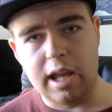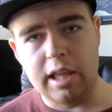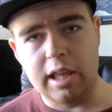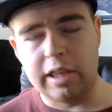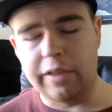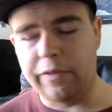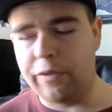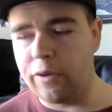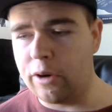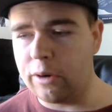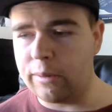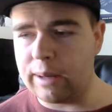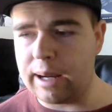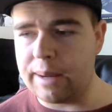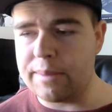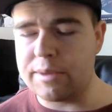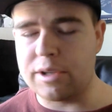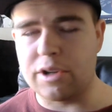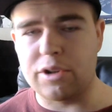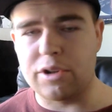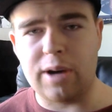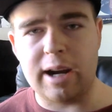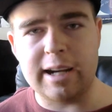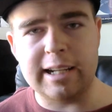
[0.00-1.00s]
The four randoms
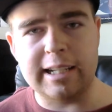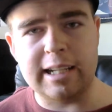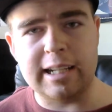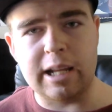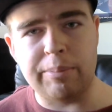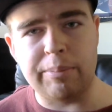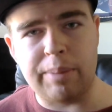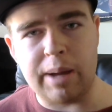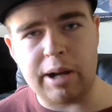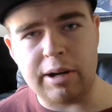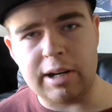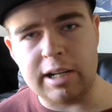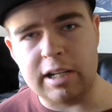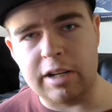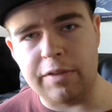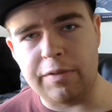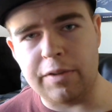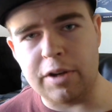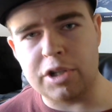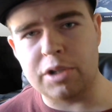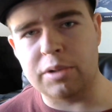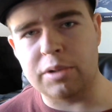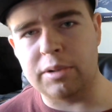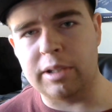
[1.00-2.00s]
are trying to get better
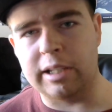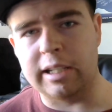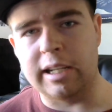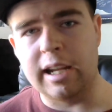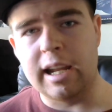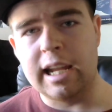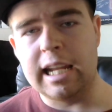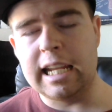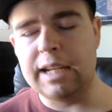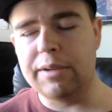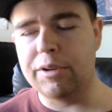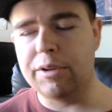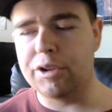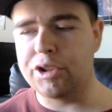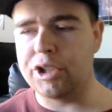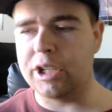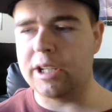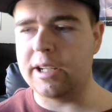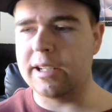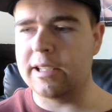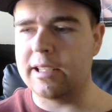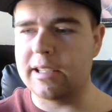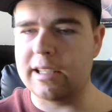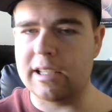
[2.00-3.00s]
individually. Evil
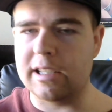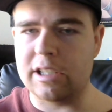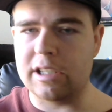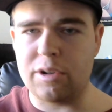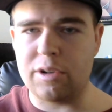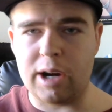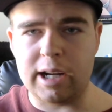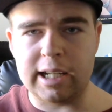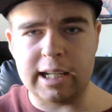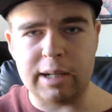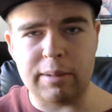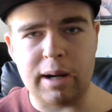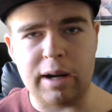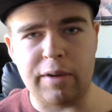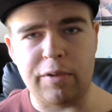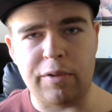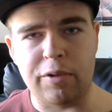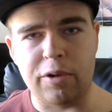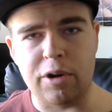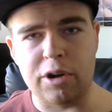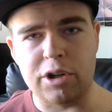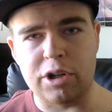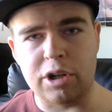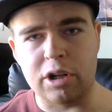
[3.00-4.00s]
Geniuses is trying to get ready
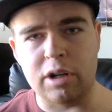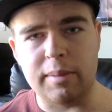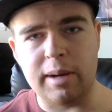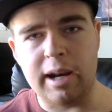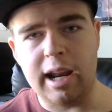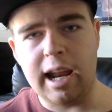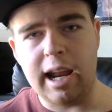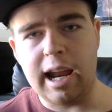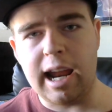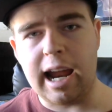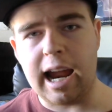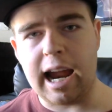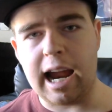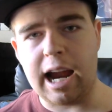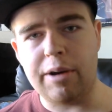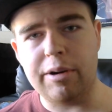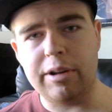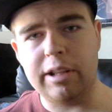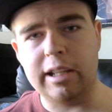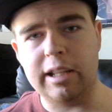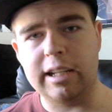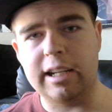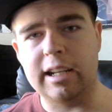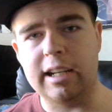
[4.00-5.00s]
for a tournament. How are
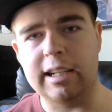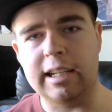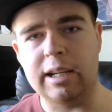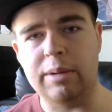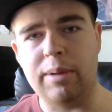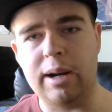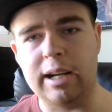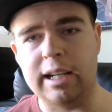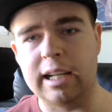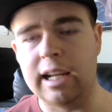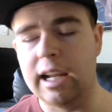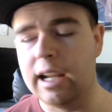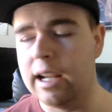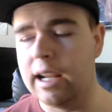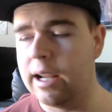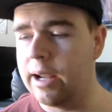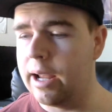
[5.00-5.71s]
they going to get ready?